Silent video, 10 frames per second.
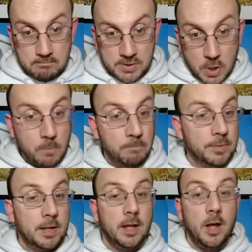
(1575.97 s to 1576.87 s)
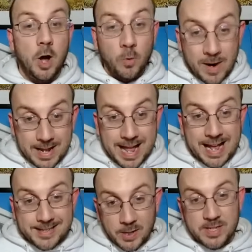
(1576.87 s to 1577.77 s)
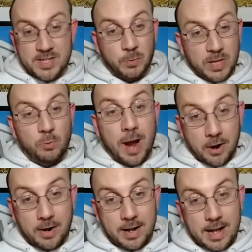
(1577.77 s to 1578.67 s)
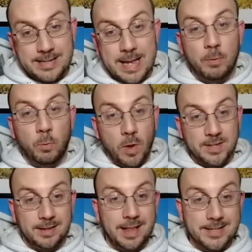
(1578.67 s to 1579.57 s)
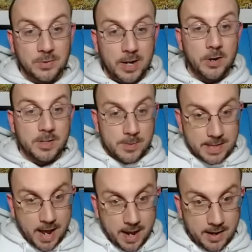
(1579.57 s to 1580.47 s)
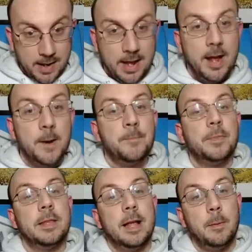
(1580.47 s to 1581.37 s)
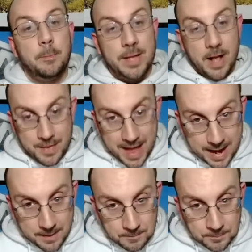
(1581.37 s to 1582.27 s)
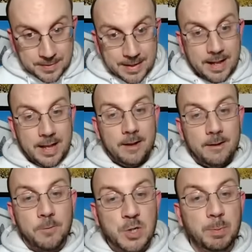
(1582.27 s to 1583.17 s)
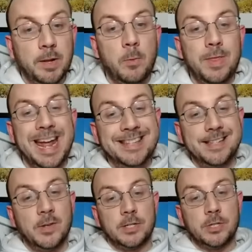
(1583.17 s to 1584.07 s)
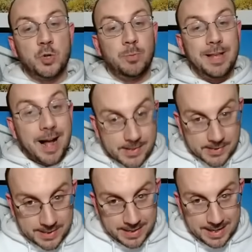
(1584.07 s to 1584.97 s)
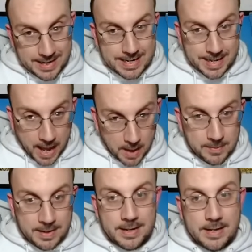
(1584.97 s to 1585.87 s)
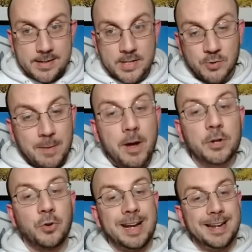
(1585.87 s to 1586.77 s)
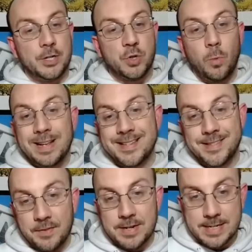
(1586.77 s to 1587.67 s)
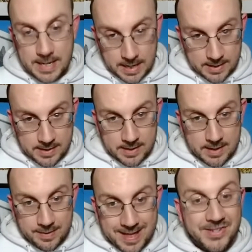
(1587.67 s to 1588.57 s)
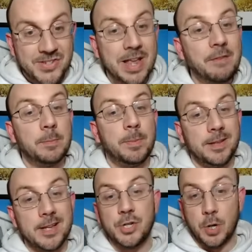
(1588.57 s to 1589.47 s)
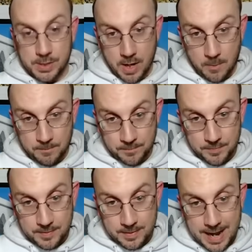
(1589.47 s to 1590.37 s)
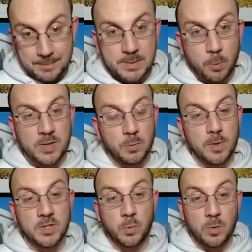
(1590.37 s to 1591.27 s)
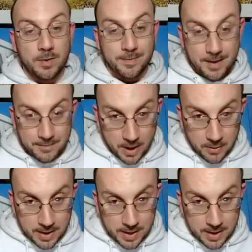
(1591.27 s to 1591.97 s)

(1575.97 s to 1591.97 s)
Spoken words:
So already 8 steals is really rare. It's happened once in the last 3 years. It was tonight. Beyond that, first player with 8 steals and 2 blocks in a game since Draymond Green in 2017. That is 7+ years ago at this point. We're almost in 2025 now.